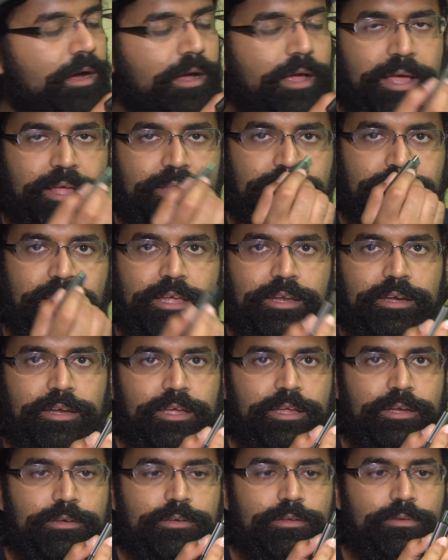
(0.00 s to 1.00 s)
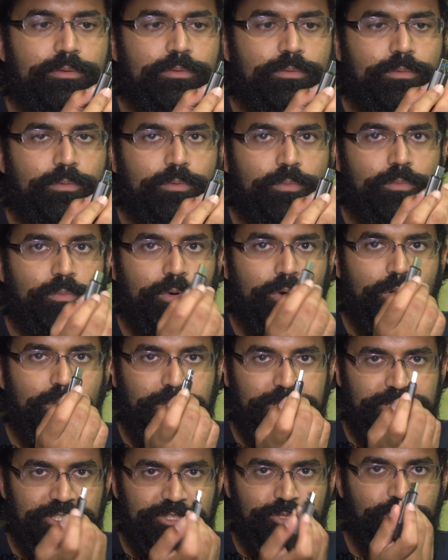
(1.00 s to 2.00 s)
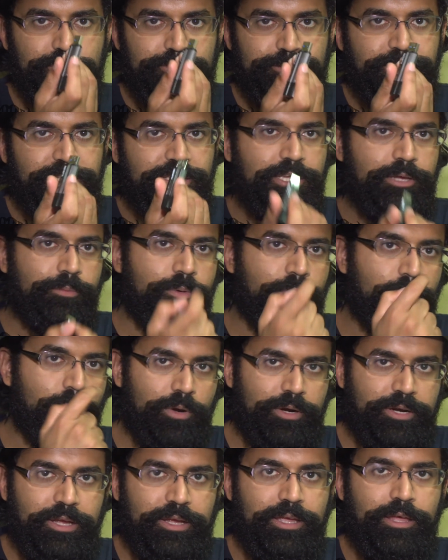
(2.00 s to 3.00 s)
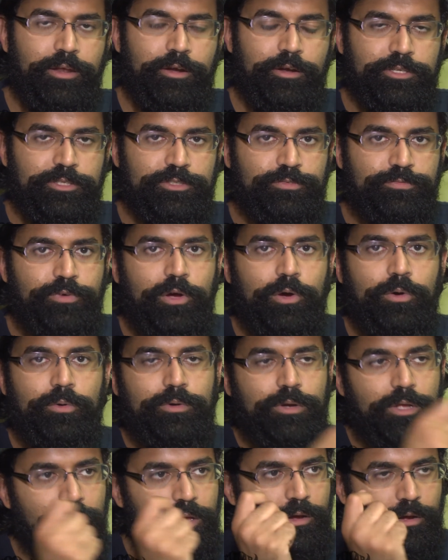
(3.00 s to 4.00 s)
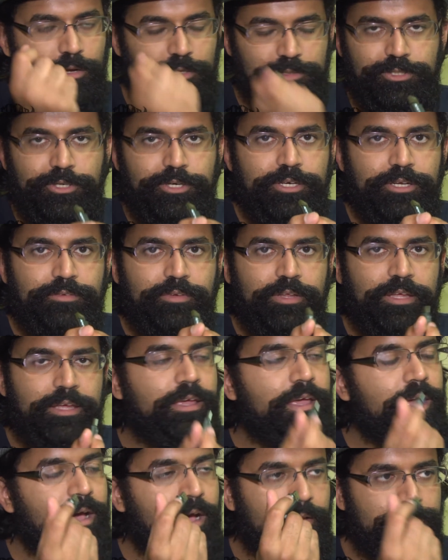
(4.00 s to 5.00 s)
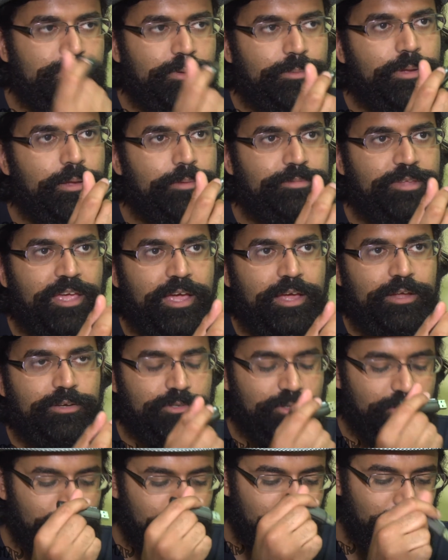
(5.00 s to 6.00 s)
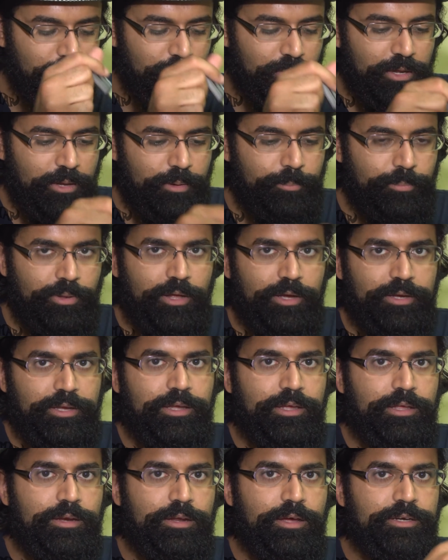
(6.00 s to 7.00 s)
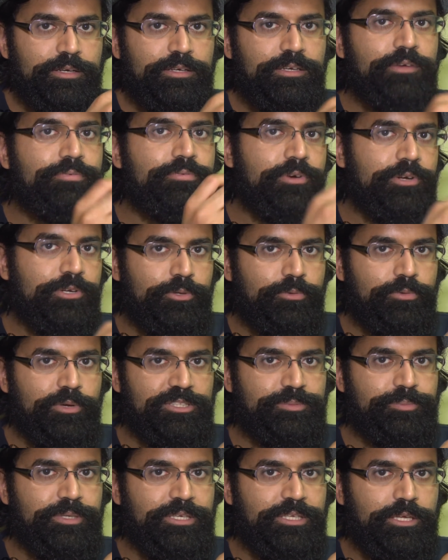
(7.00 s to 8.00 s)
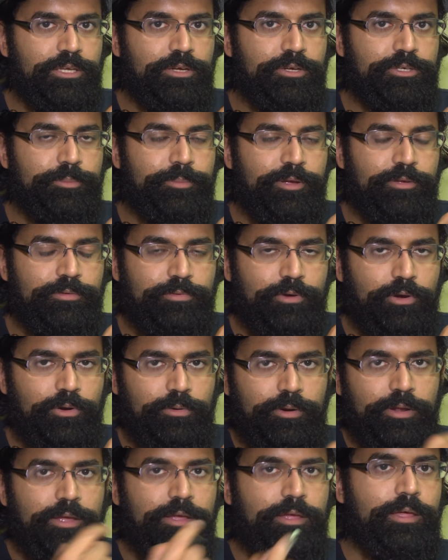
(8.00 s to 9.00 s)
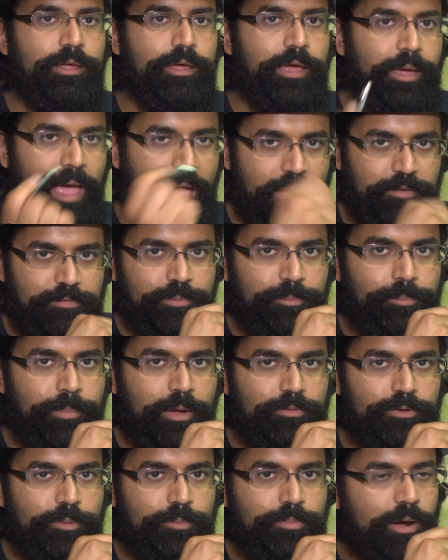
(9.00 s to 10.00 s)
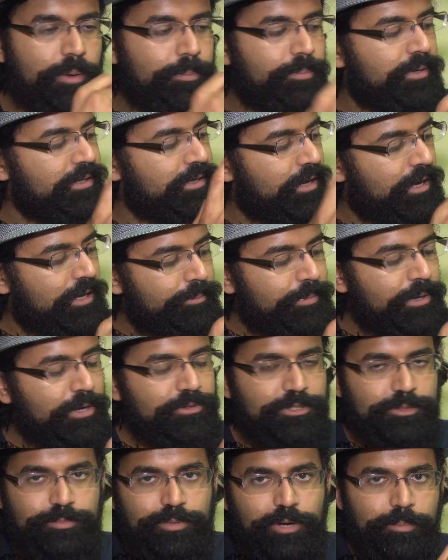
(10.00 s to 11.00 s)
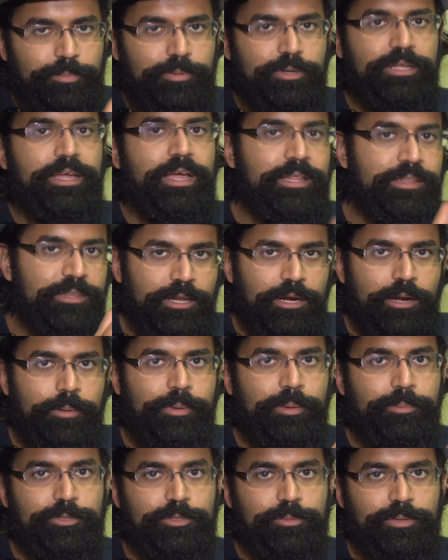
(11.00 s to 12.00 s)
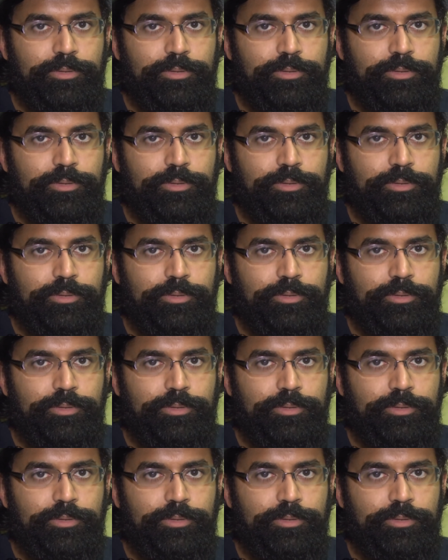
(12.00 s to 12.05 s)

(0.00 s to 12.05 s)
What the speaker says: and then this USB key will work again on this phone. Alternatively, I've sometimes had to plug in a different USB key onto my phone, have it mounted properly, unmounted properly, and then I'm able to